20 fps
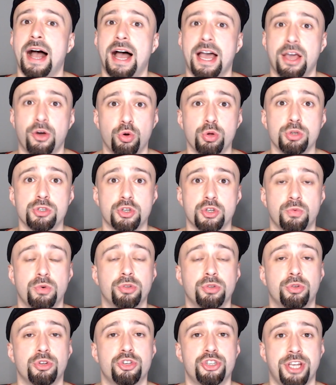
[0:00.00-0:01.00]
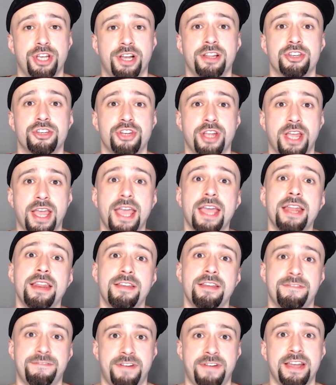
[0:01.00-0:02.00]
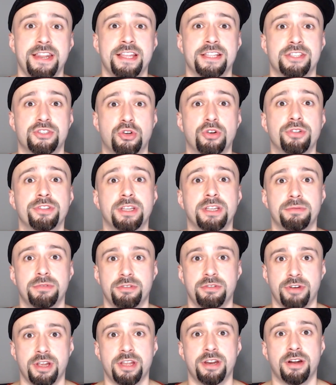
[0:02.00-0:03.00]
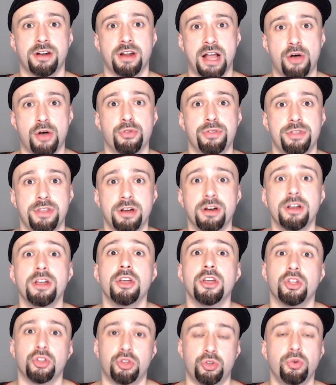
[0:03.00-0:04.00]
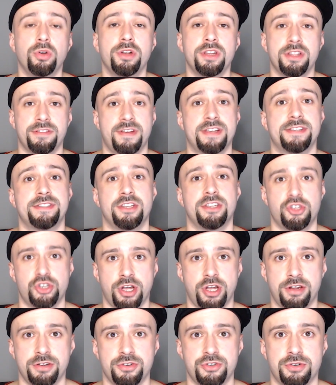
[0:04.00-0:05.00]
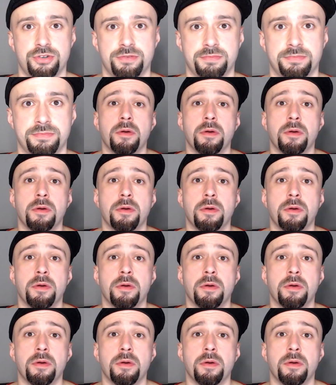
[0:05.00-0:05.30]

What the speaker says: I also want to challenge any finance content creator out there to an investing challenge.